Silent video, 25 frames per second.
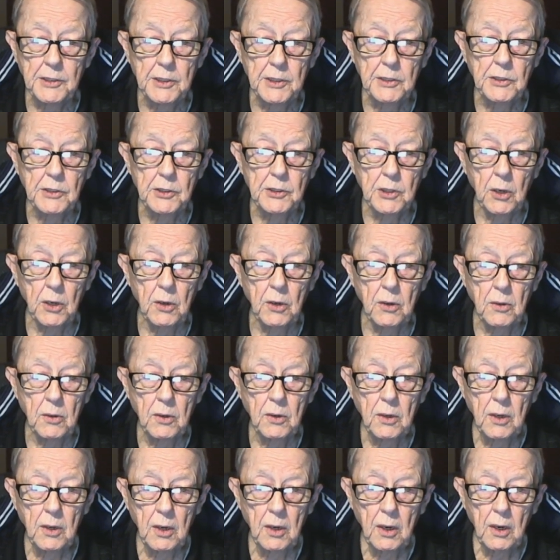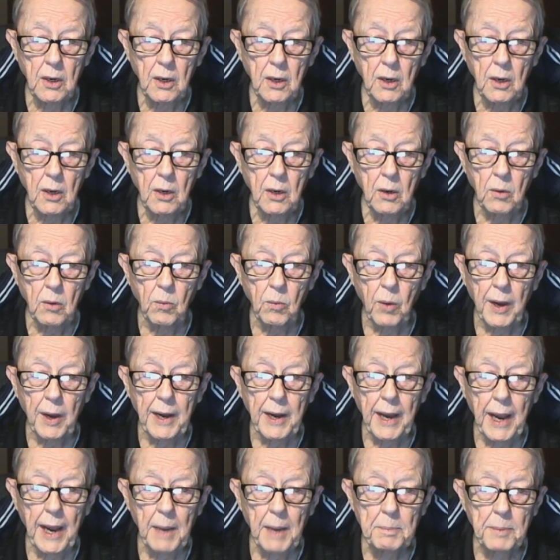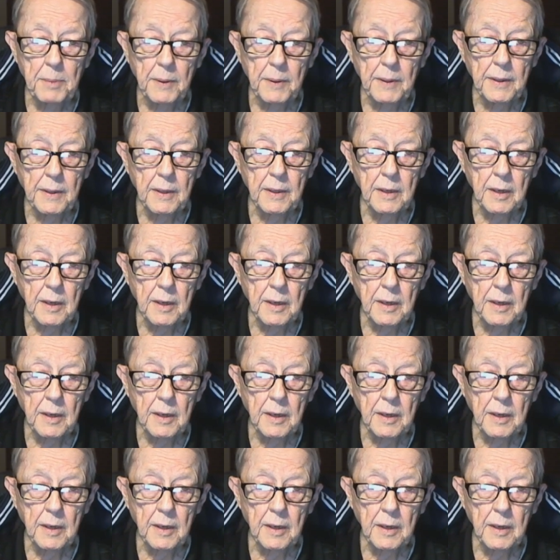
and so what happened?